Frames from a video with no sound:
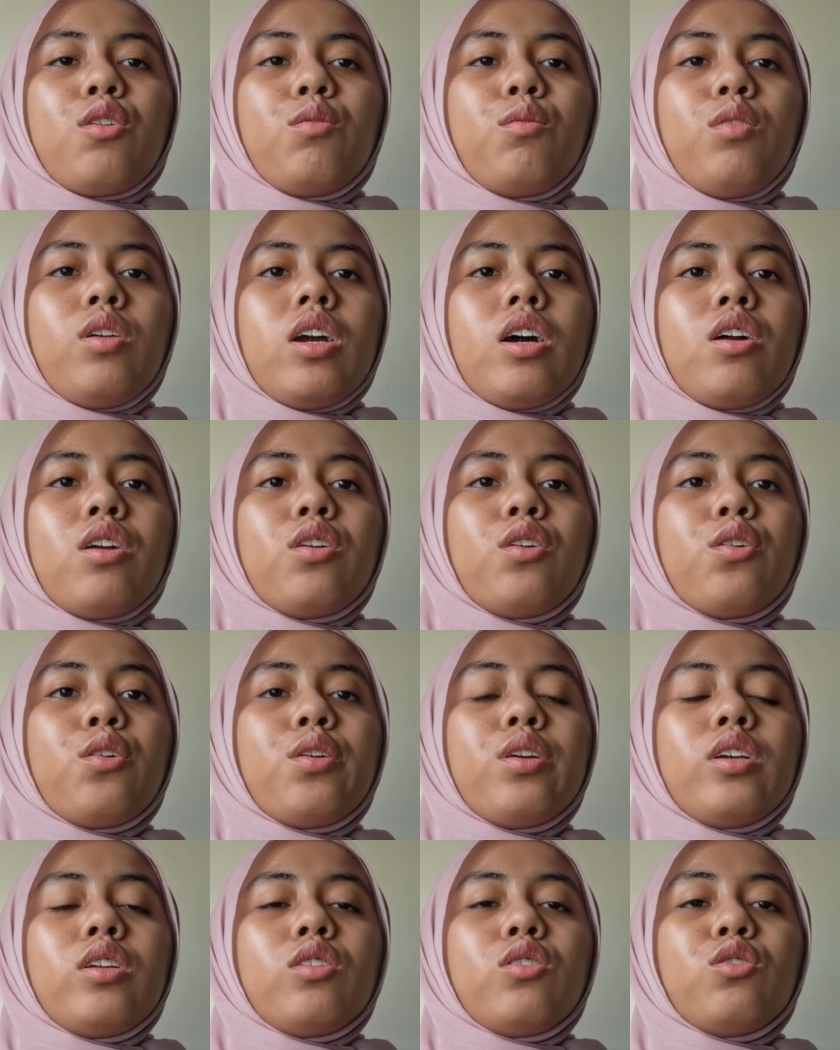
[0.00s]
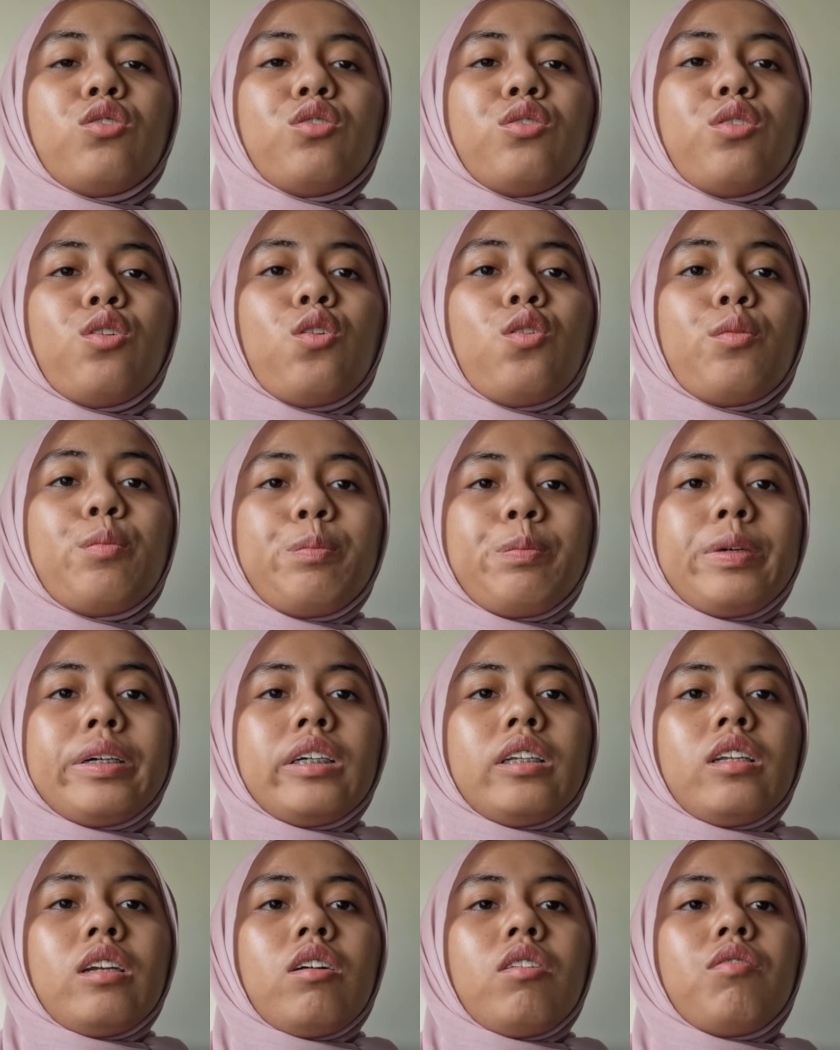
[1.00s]
we are going to
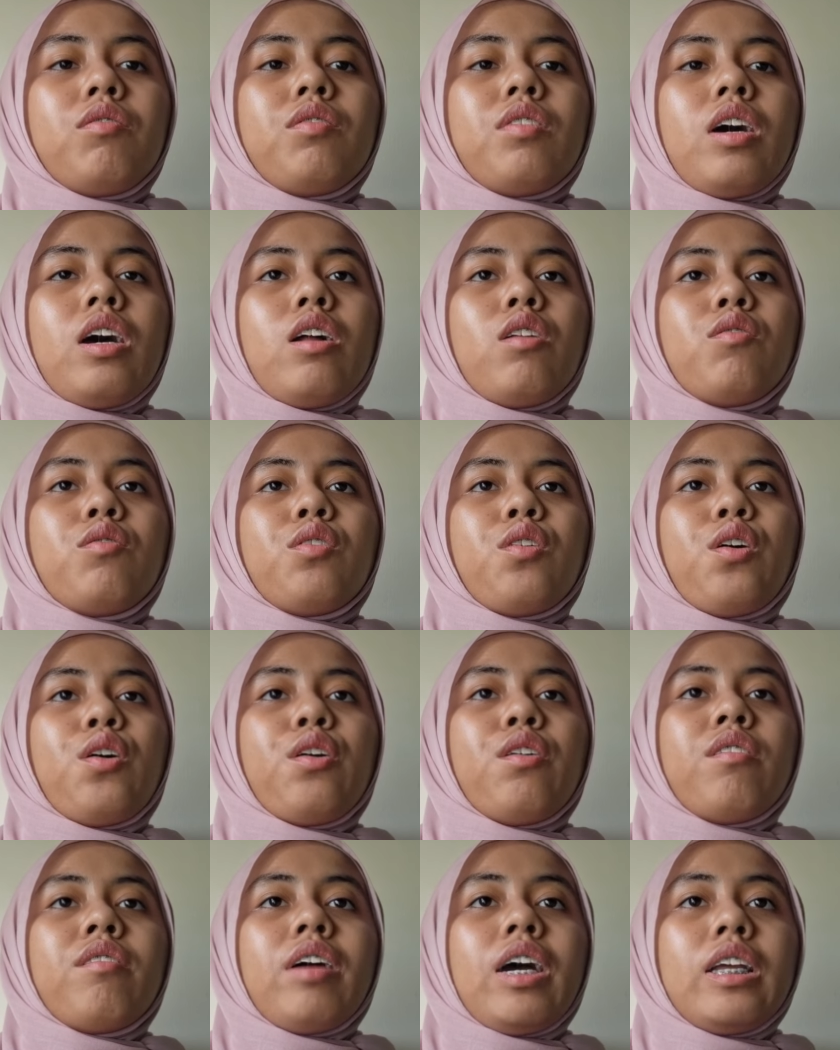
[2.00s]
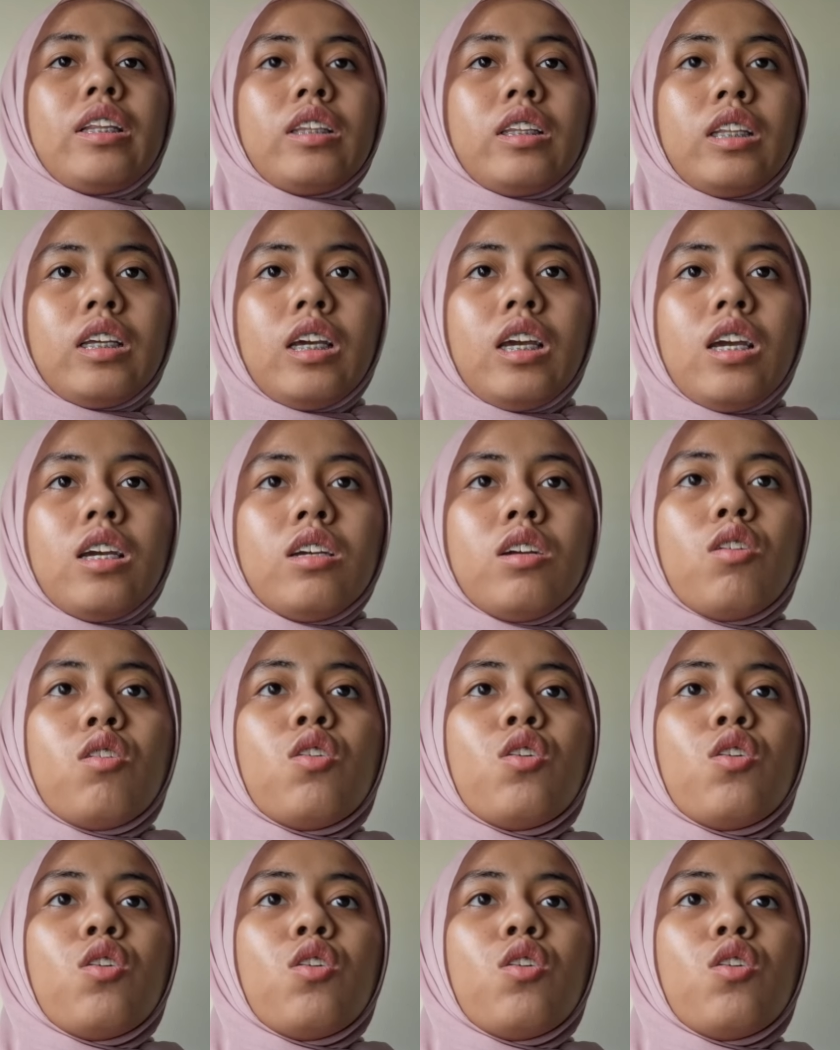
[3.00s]
open a file for writing,